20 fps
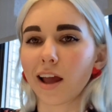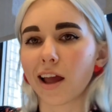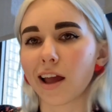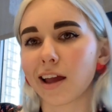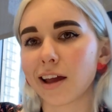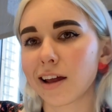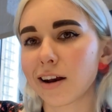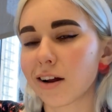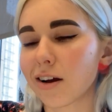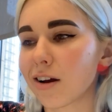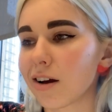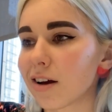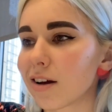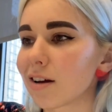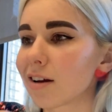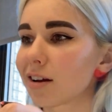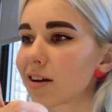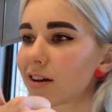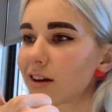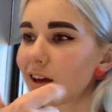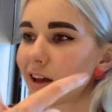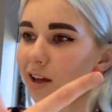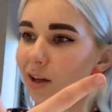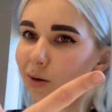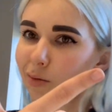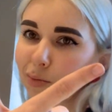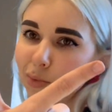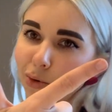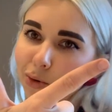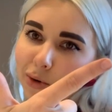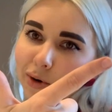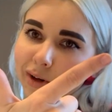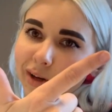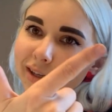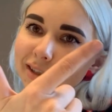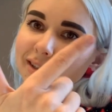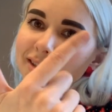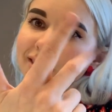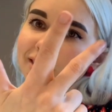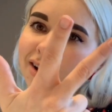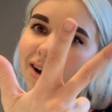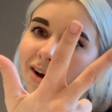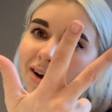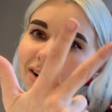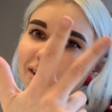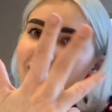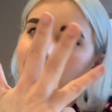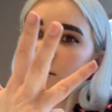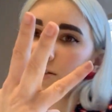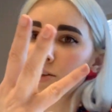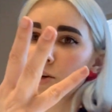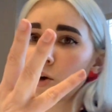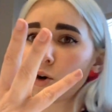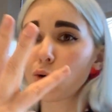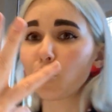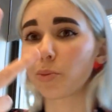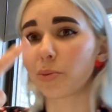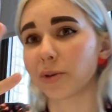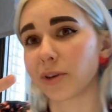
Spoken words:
Ad hoc endpoints are dope,